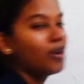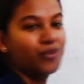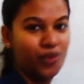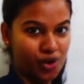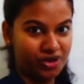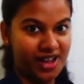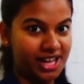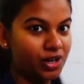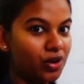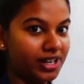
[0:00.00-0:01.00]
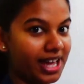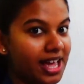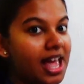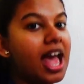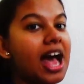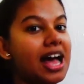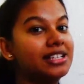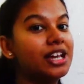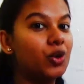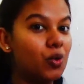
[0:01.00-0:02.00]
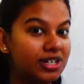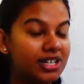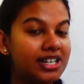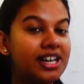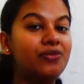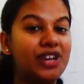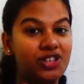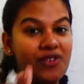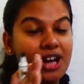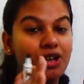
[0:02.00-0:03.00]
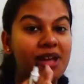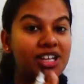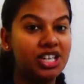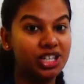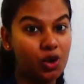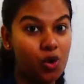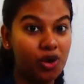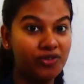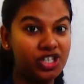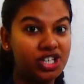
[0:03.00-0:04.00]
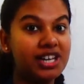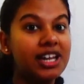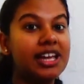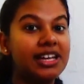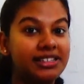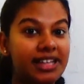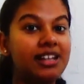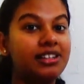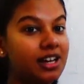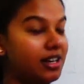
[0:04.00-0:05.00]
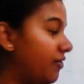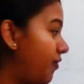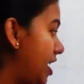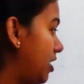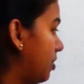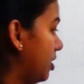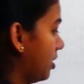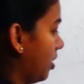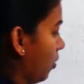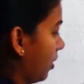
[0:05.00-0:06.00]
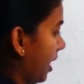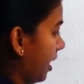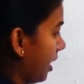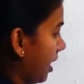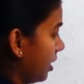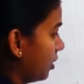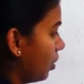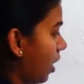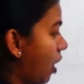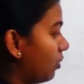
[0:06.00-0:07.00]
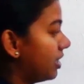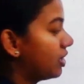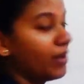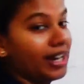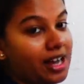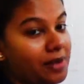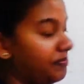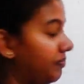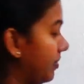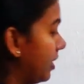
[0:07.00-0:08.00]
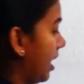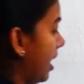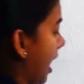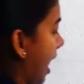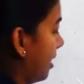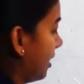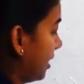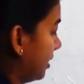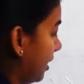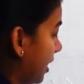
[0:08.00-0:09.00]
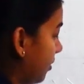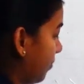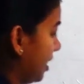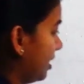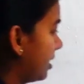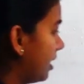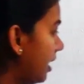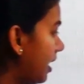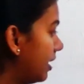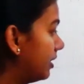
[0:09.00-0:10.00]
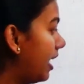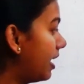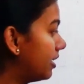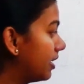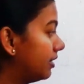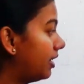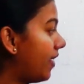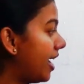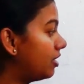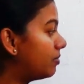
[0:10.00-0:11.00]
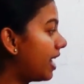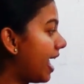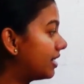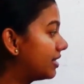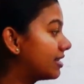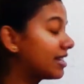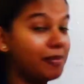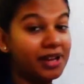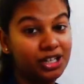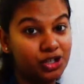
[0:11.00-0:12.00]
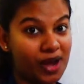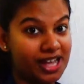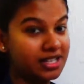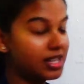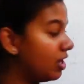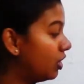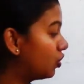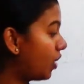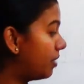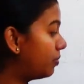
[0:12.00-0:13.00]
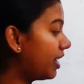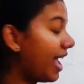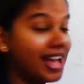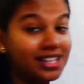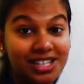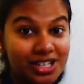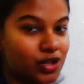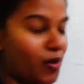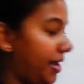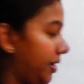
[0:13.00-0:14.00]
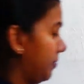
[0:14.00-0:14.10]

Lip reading: 4y. Okay, as I told earlier, first we have to mention the coefficient, then the variables. Okay, so how this will come? I'll write 3 first, then the variable x is coming twice, so I'll put x square.